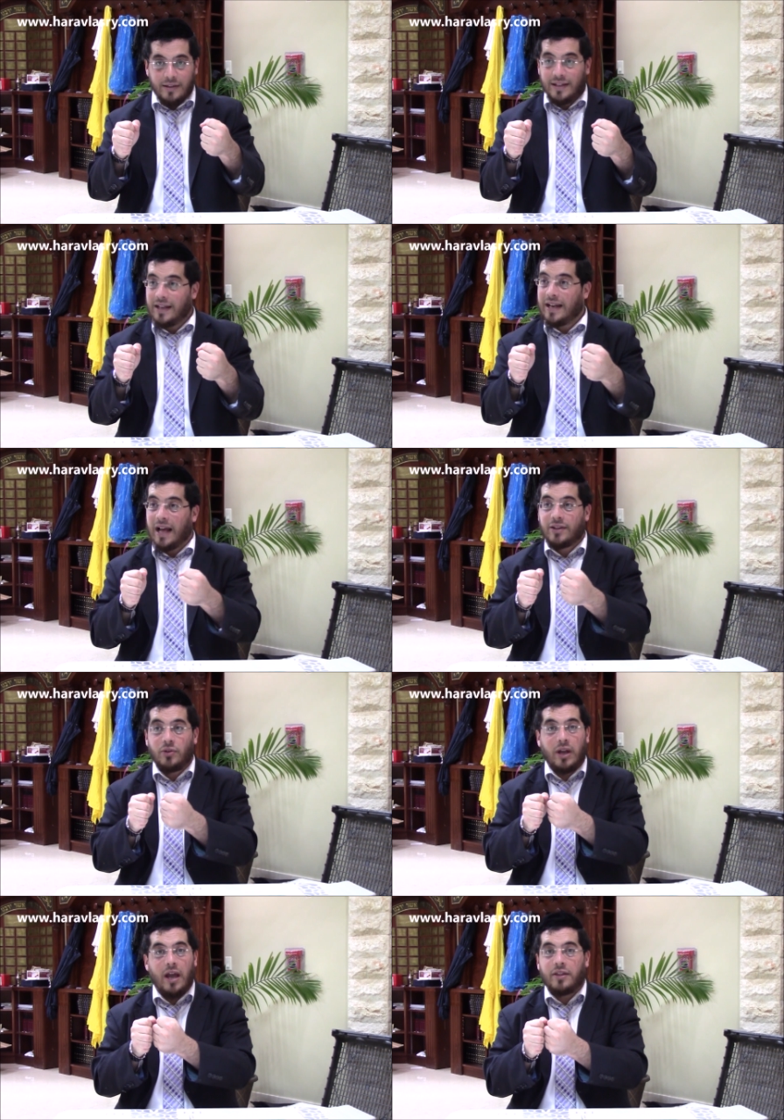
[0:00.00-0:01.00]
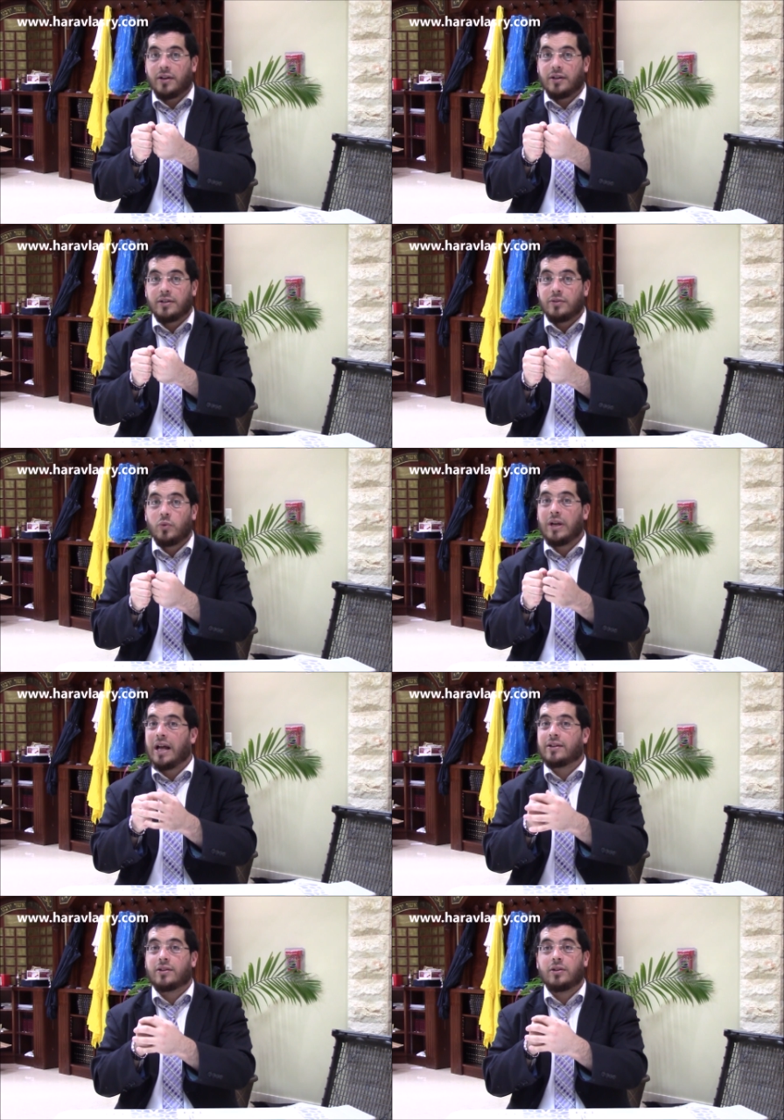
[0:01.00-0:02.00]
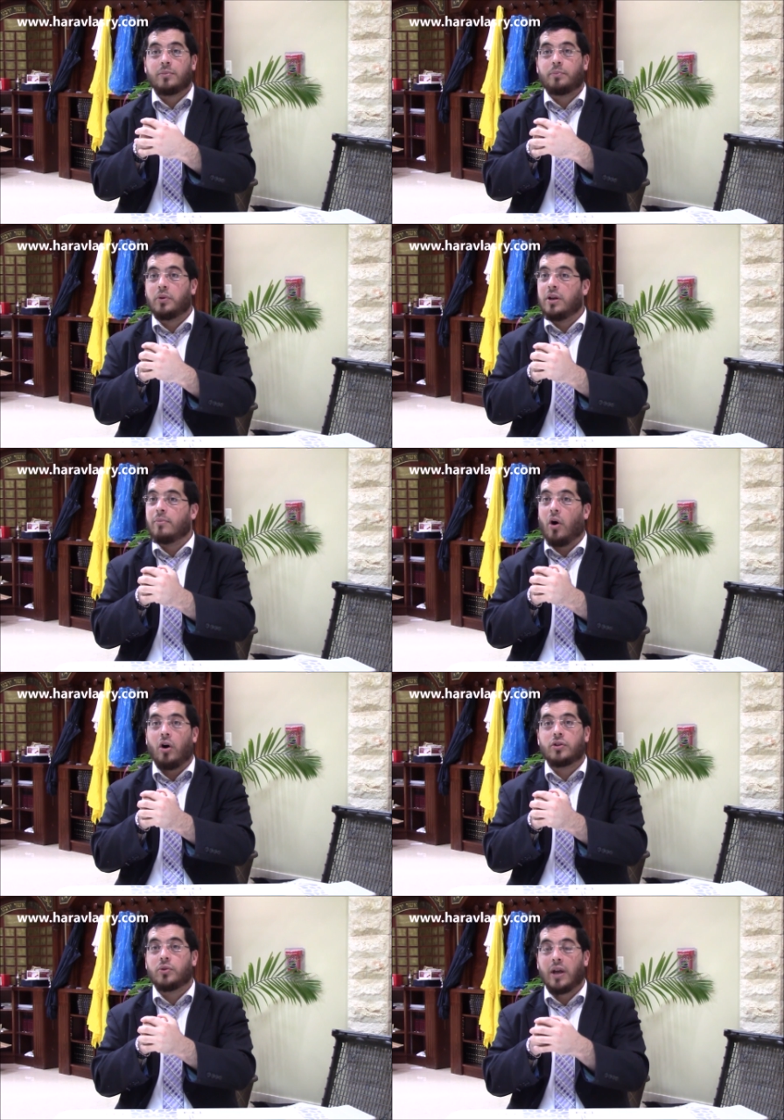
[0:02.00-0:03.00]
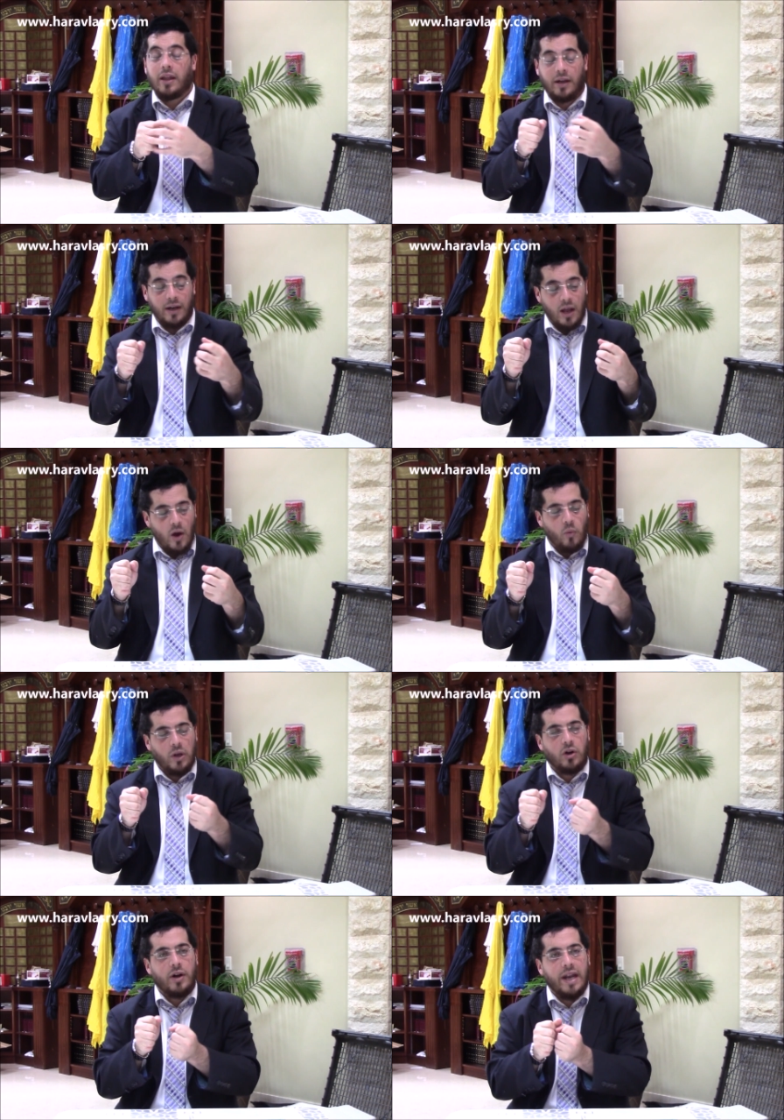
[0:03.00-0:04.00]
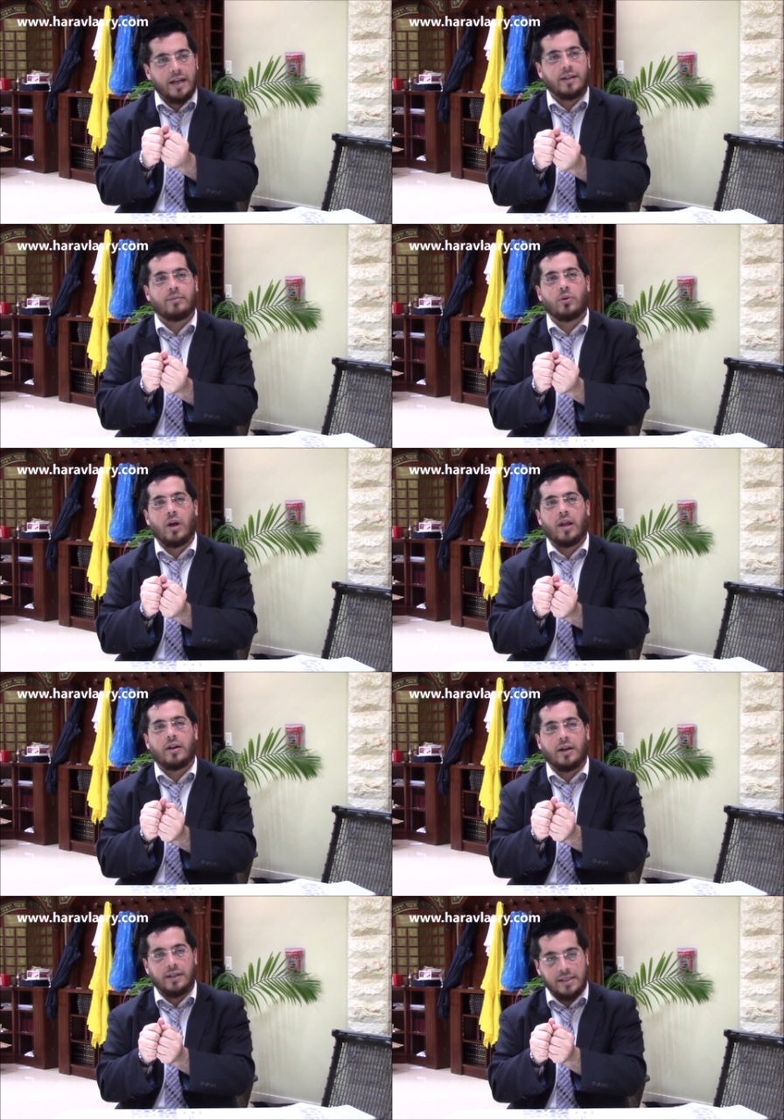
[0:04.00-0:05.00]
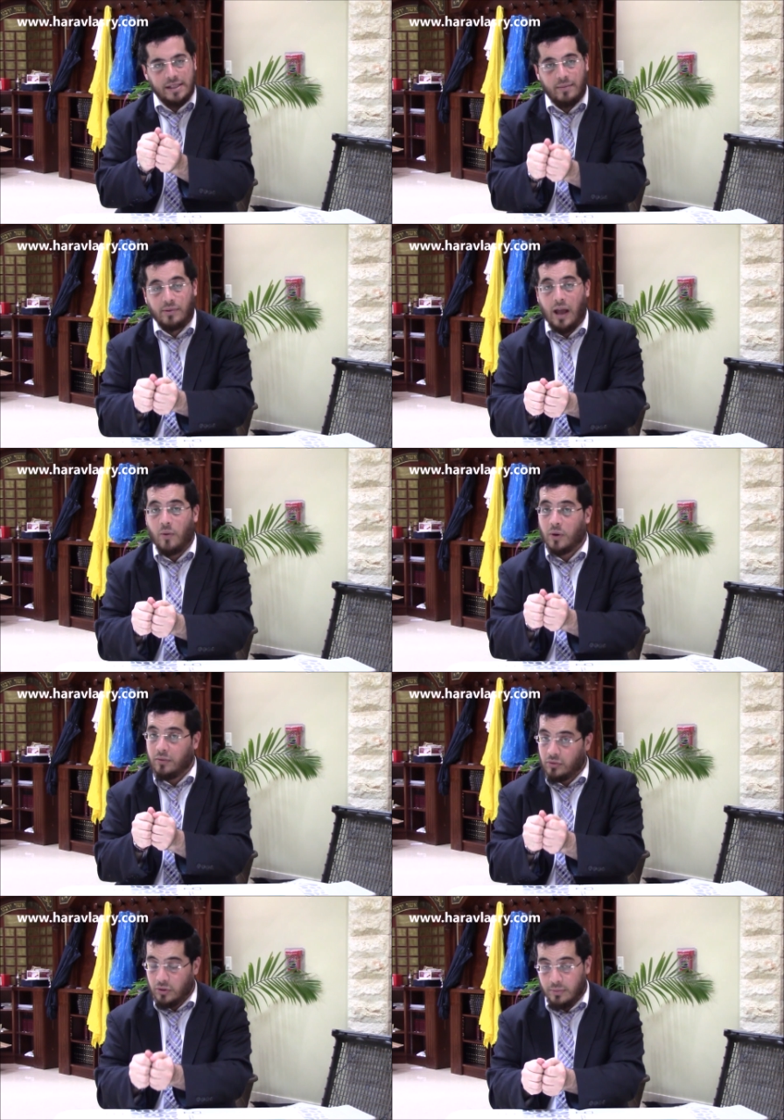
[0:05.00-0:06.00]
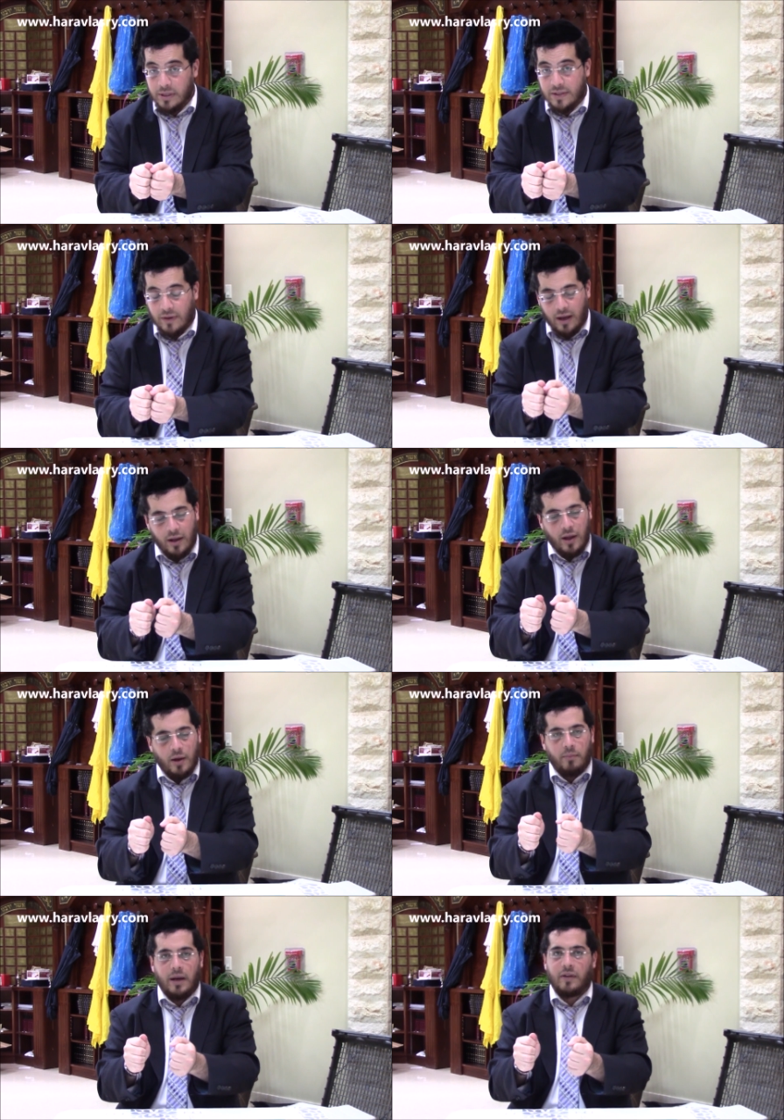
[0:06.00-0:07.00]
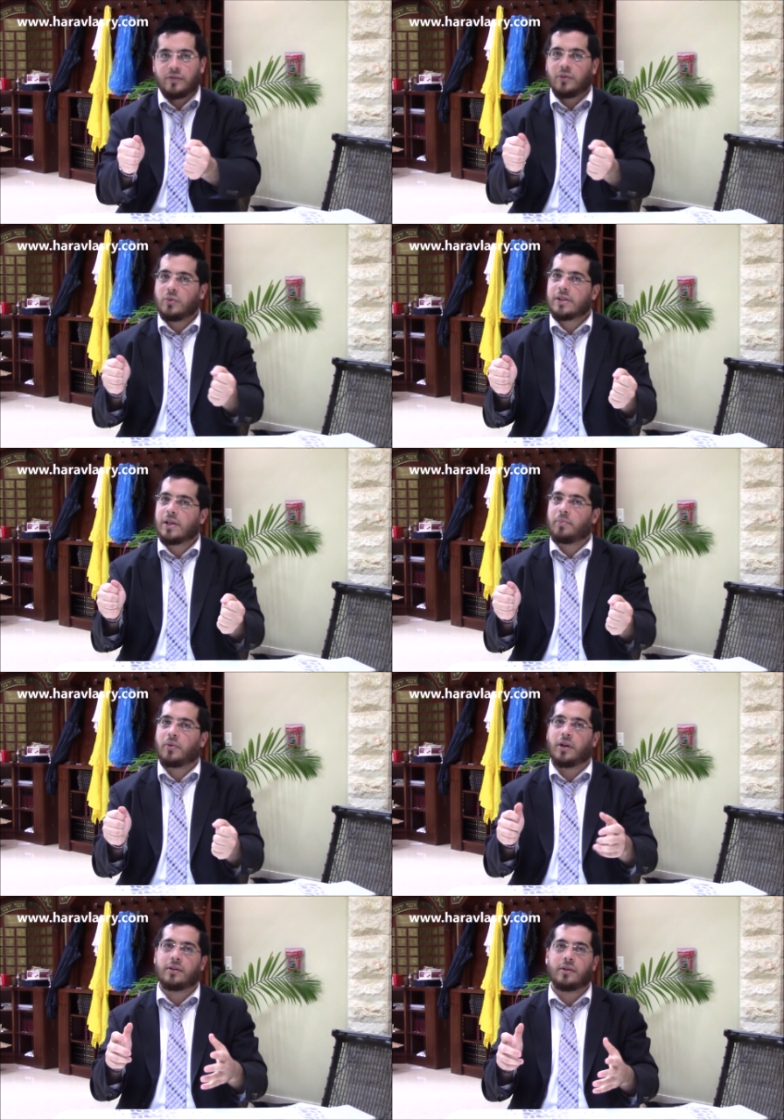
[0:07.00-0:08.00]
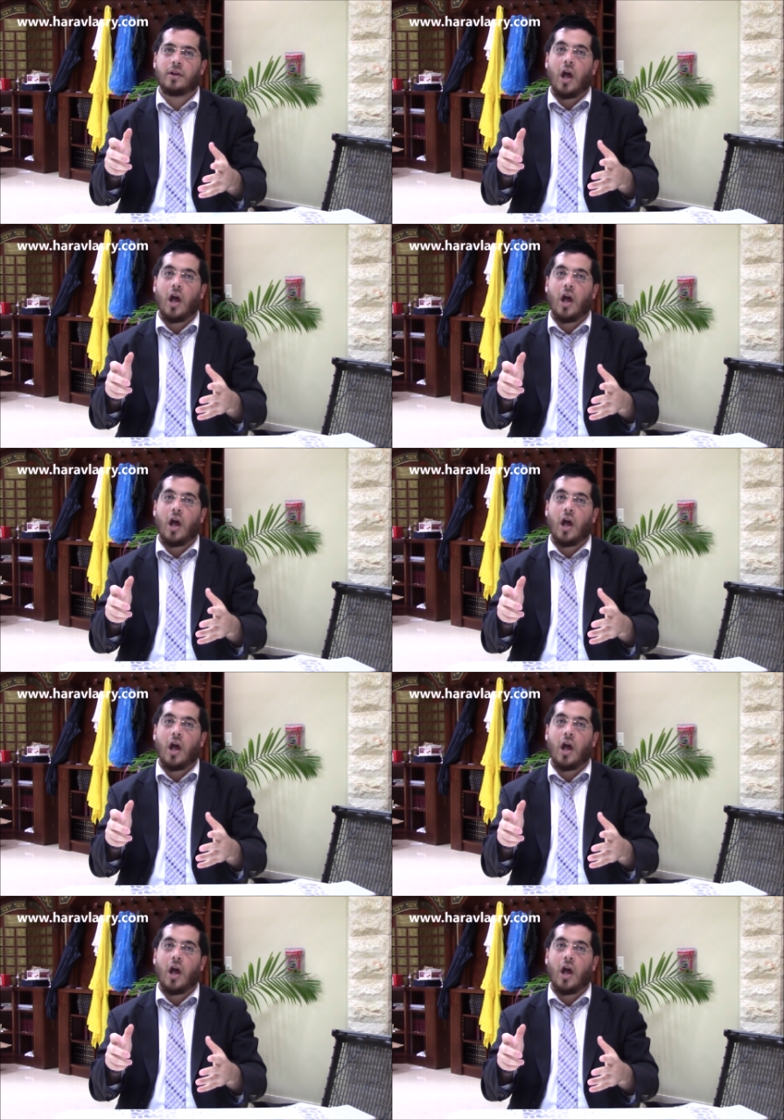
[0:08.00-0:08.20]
They're not together. We not put them all together. We connect them together at the same time when we're doing the mitzvah, but after we separate.